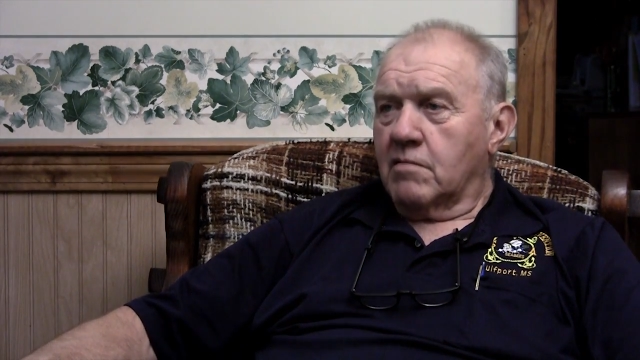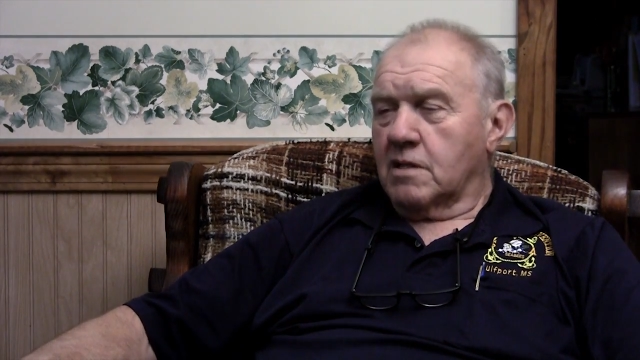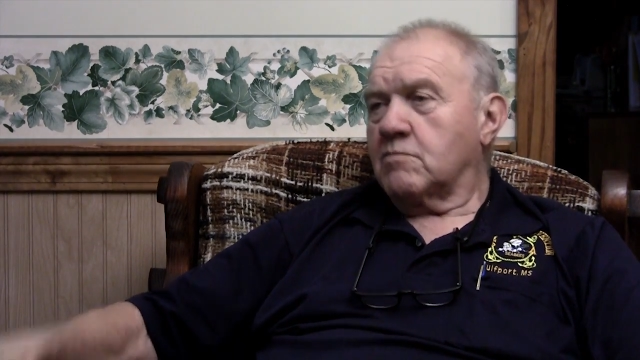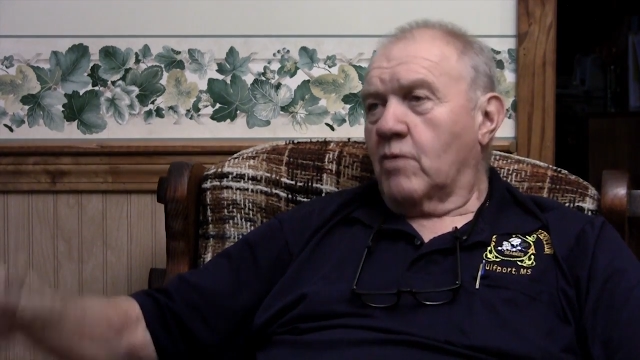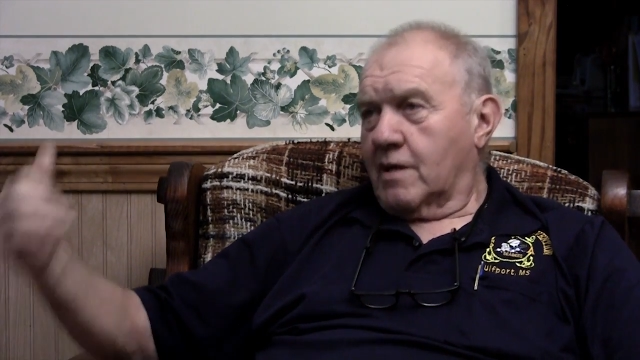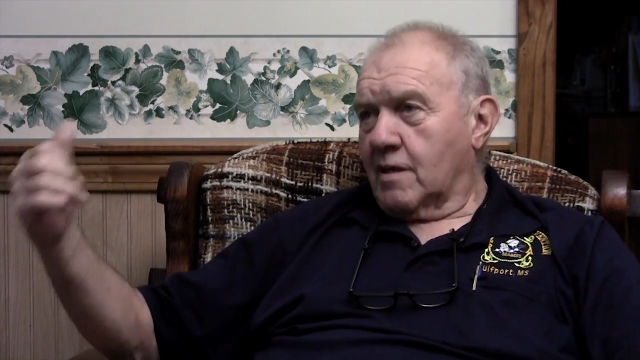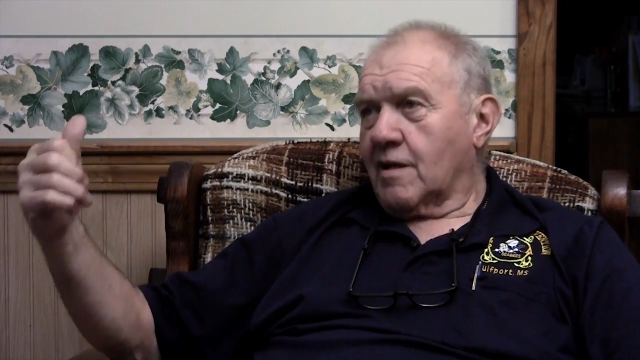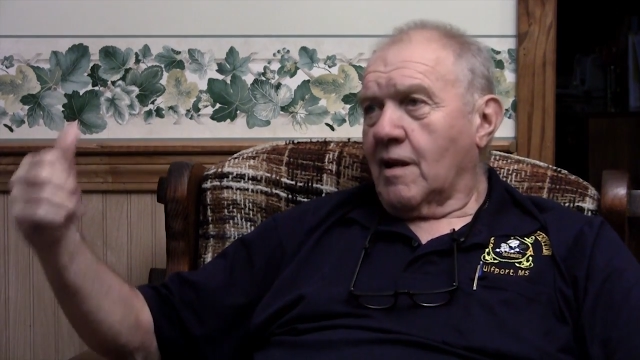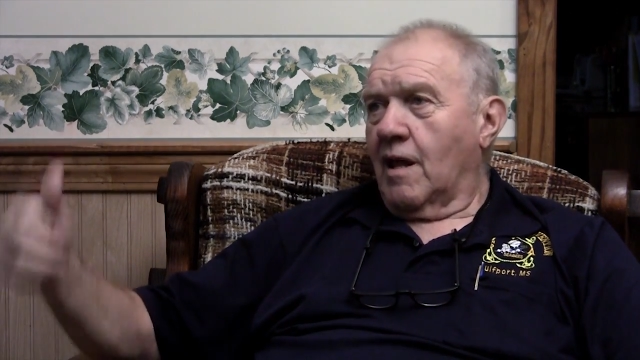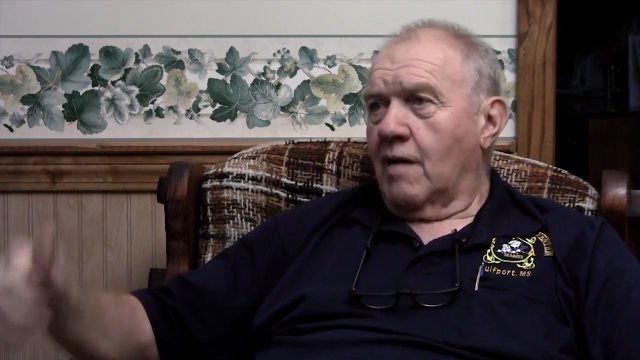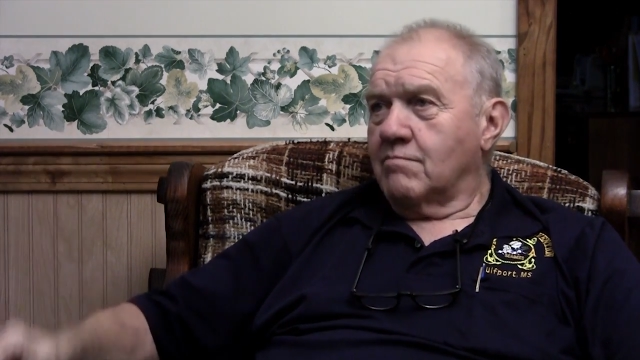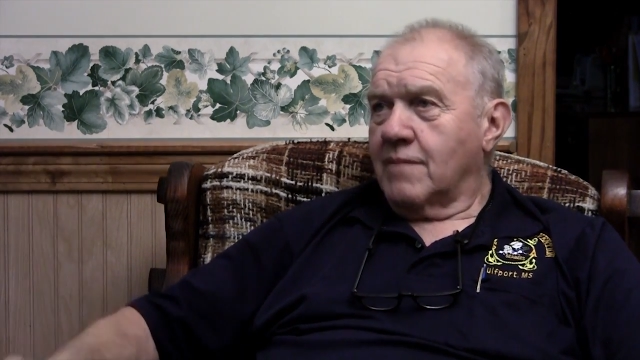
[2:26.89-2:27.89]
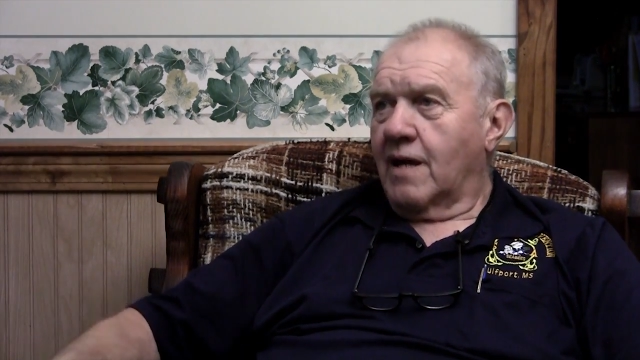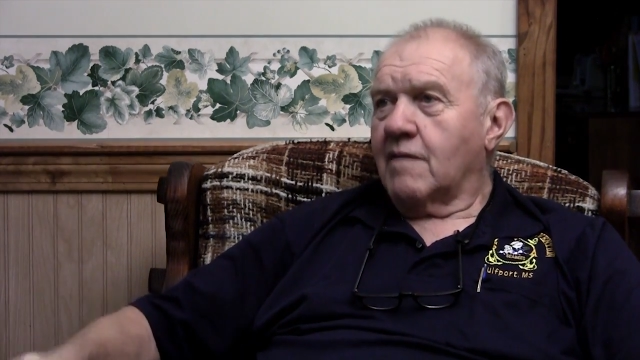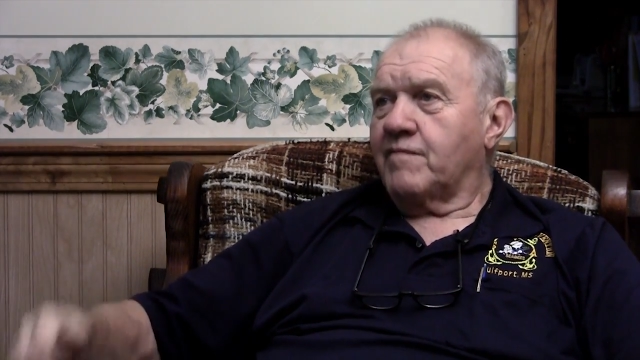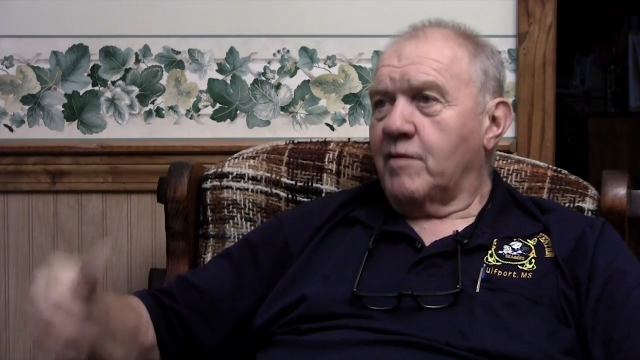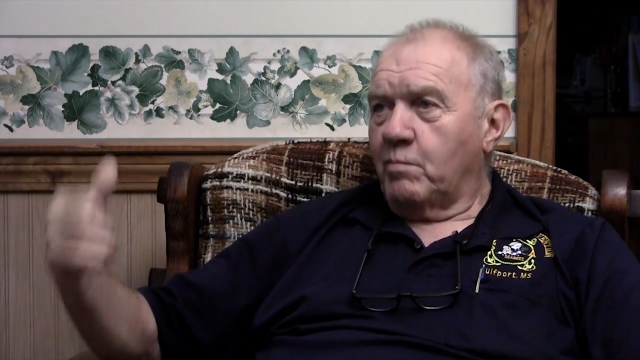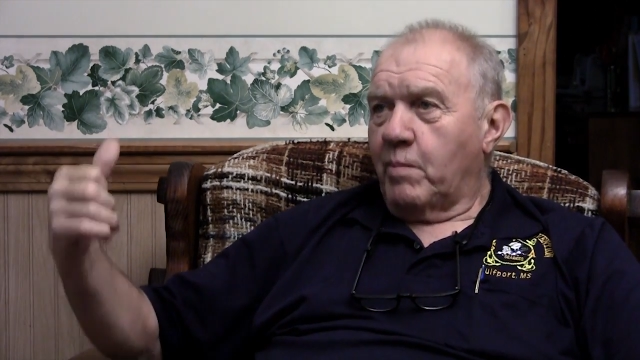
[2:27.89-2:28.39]
We went to the club and had
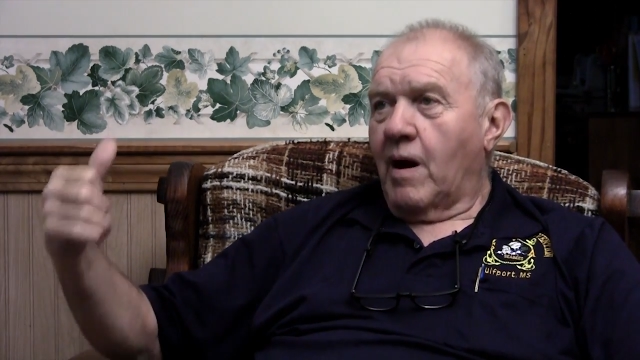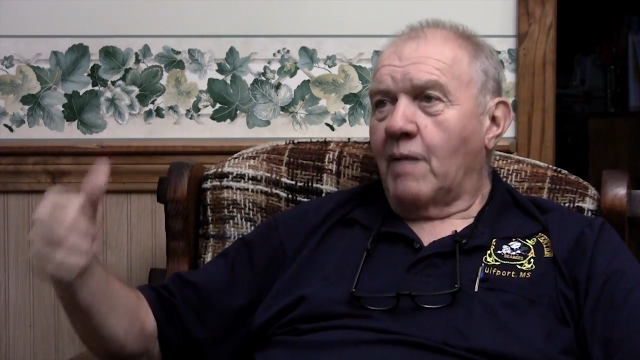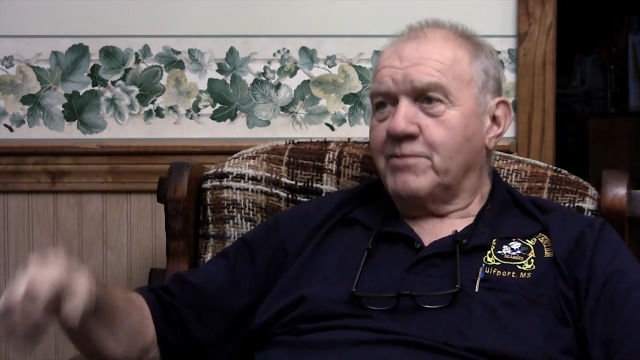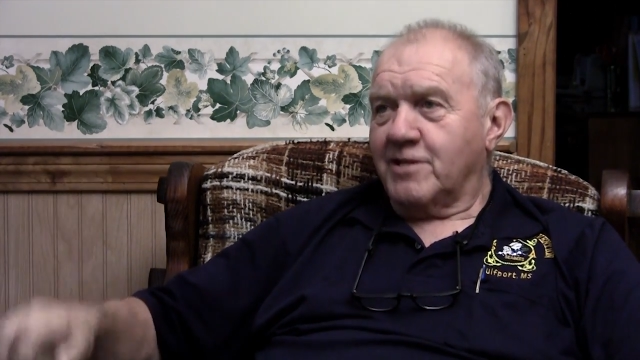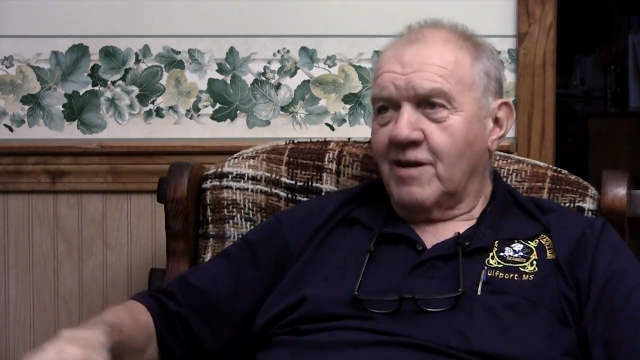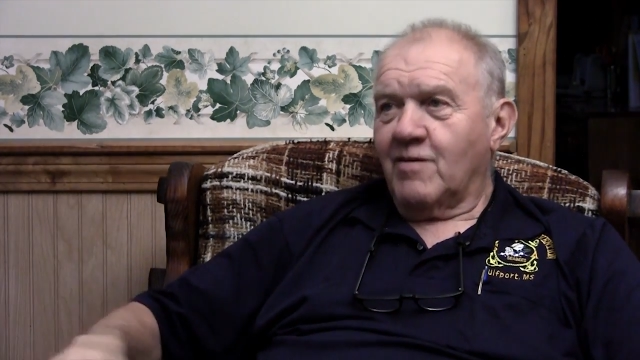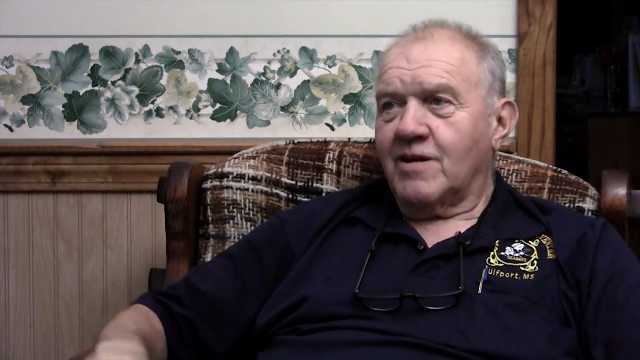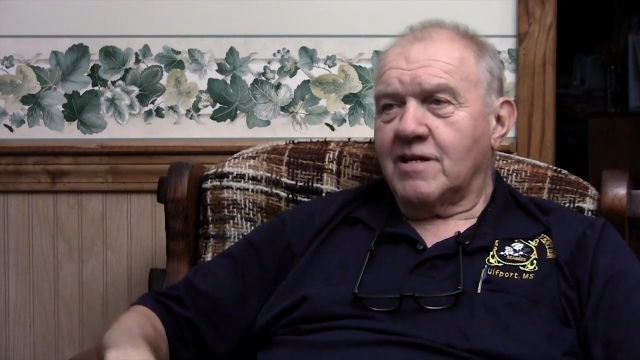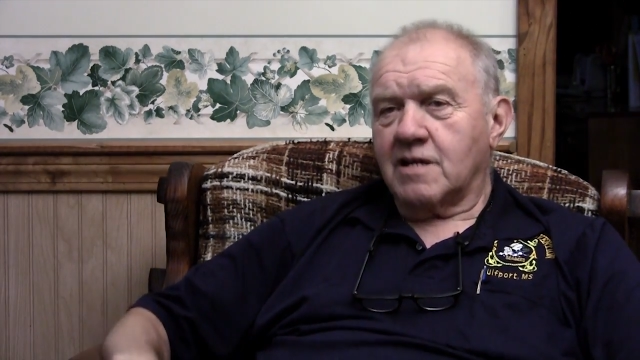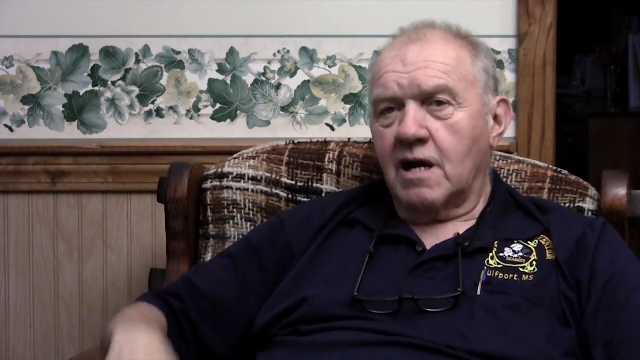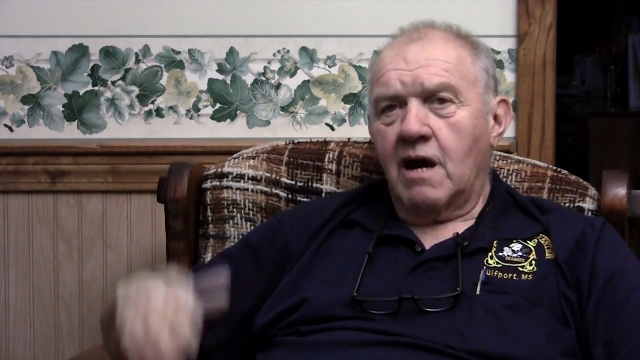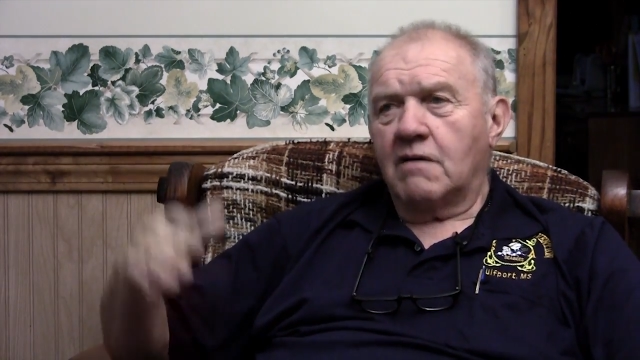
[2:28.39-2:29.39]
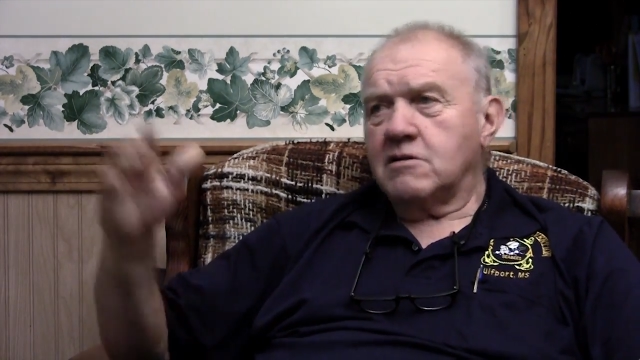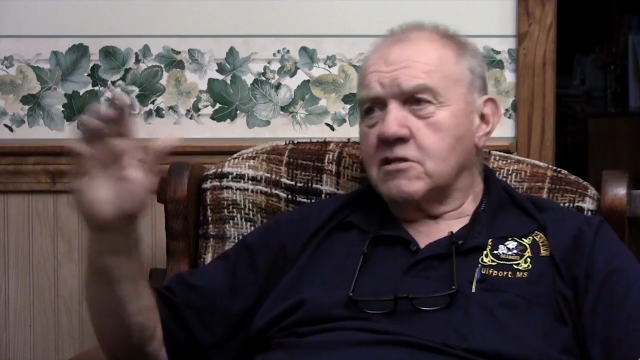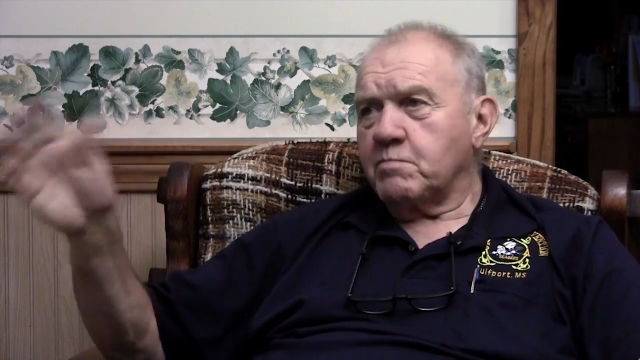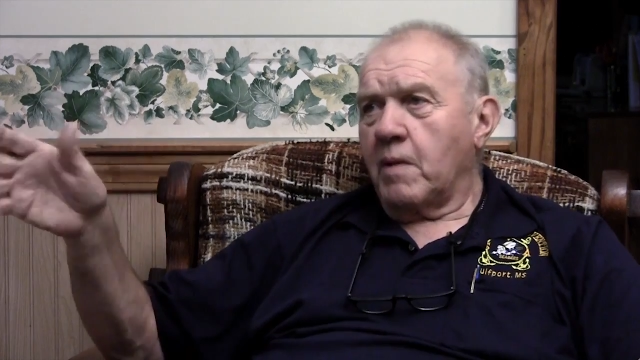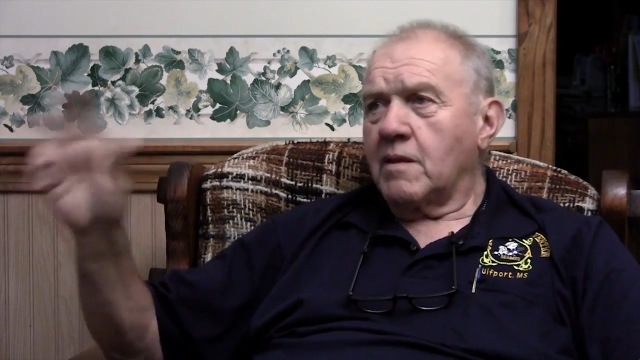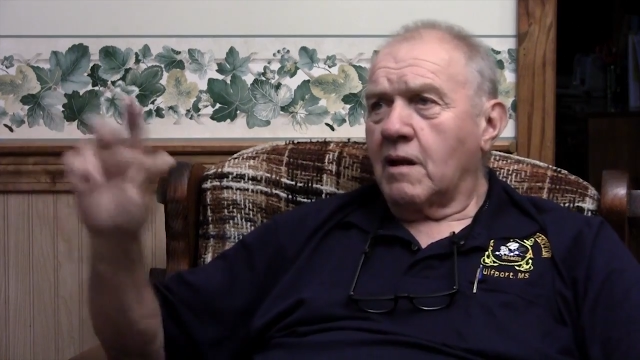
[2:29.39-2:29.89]
a few pops, and he said, you
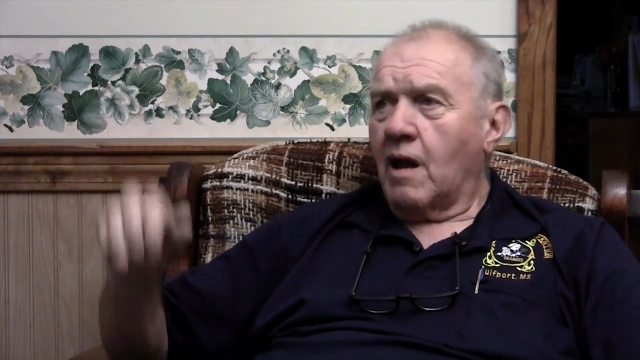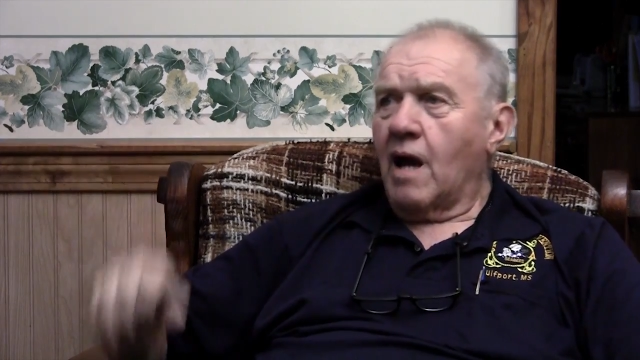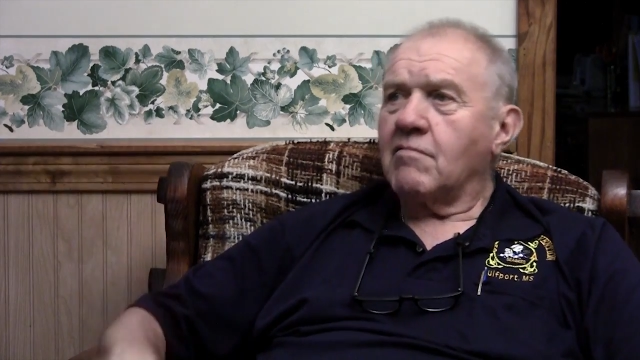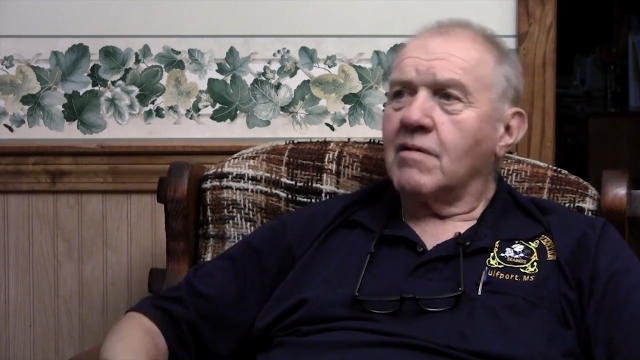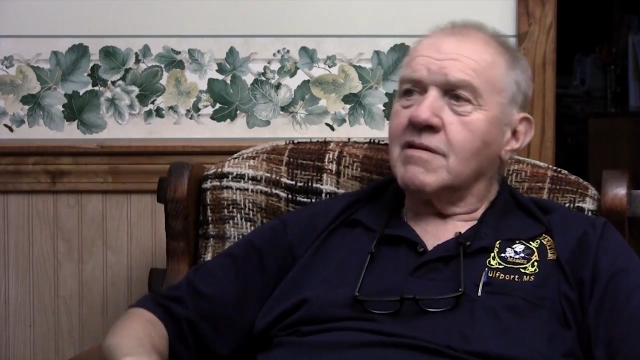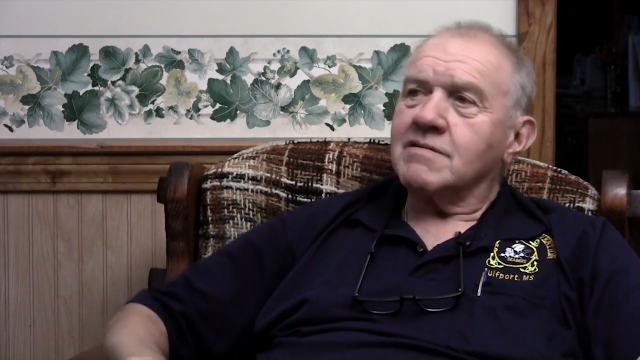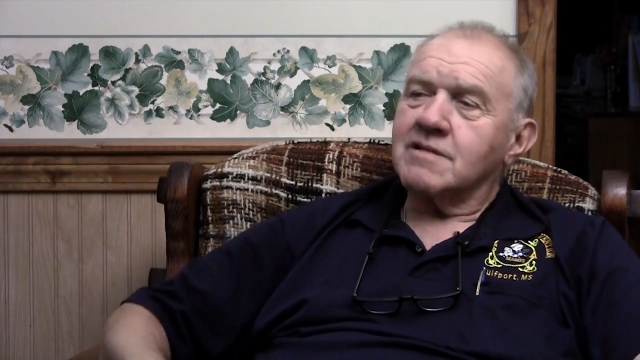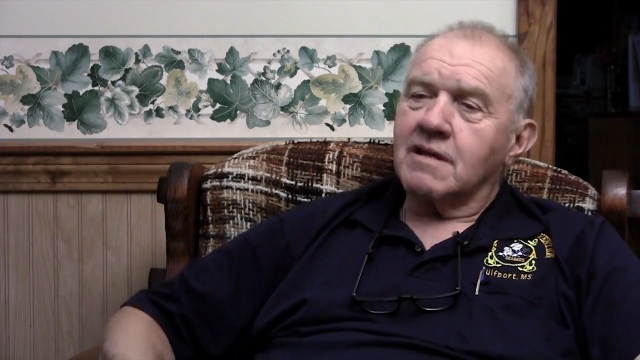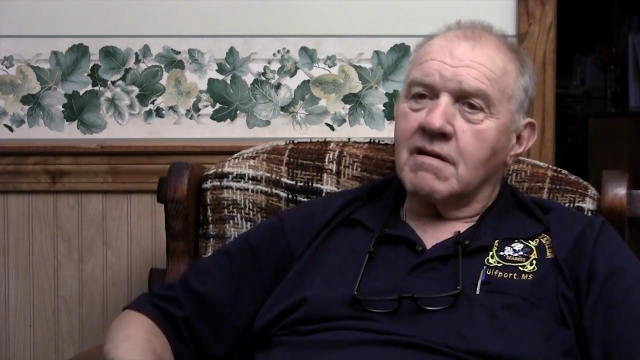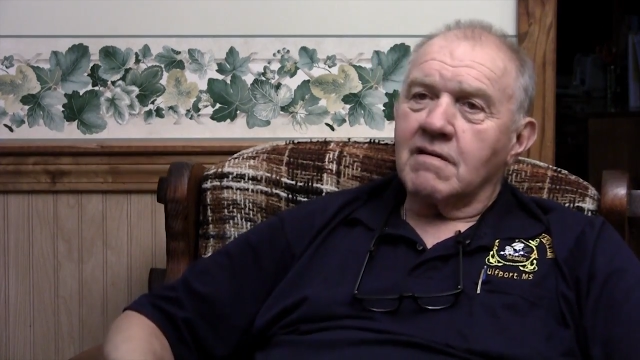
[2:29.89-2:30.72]
just spend the night with us,